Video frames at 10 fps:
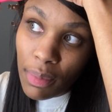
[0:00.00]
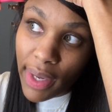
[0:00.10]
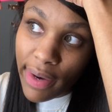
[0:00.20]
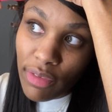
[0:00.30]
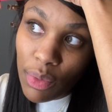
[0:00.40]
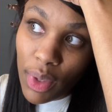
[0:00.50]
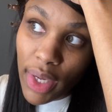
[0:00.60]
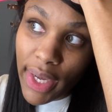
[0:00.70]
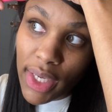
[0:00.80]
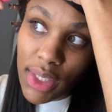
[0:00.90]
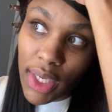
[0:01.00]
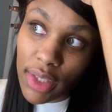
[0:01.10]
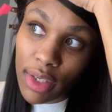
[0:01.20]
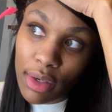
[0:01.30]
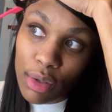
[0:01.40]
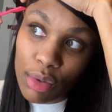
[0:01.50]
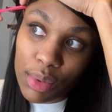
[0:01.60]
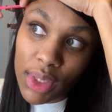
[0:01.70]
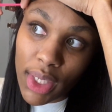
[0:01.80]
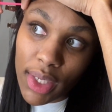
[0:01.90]
Everyone has like their own
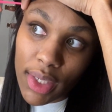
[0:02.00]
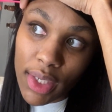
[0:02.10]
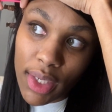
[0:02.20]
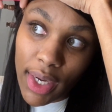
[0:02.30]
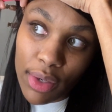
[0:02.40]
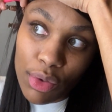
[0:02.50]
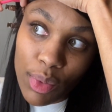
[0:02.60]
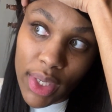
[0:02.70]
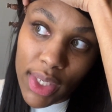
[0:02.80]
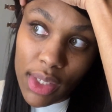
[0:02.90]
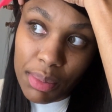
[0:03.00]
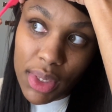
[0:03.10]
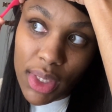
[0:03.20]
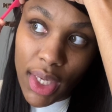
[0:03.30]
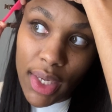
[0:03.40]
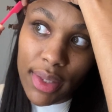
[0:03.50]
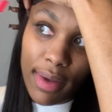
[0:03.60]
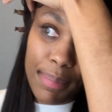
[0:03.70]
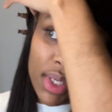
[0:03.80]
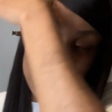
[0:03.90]
technique. I do want to keep saying that,
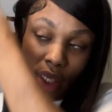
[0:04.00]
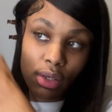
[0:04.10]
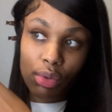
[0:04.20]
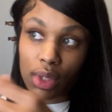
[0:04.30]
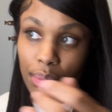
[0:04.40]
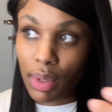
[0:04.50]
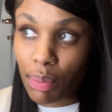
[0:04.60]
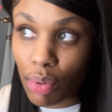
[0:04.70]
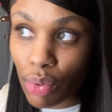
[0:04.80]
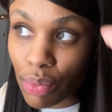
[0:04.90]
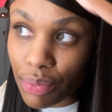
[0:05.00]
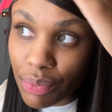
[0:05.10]
because I know some people